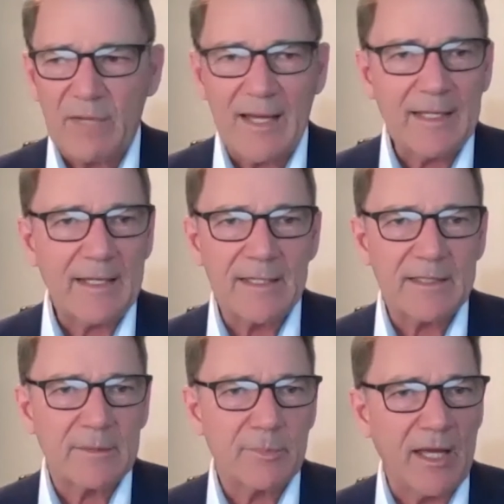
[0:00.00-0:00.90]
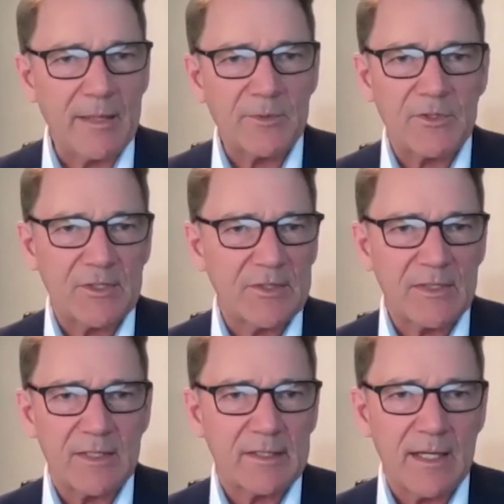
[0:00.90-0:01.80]
Highlighted perhaps
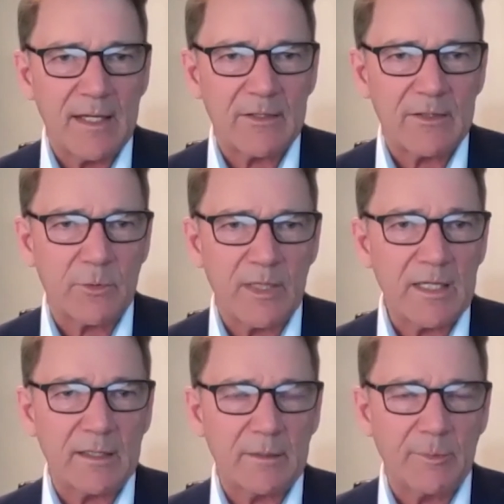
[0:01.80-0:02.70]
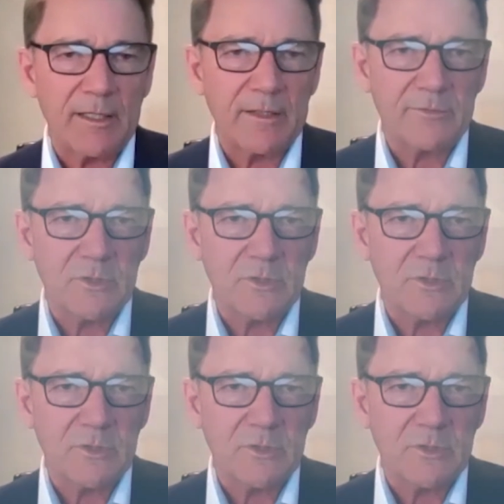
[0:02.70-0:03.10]
just this last week by the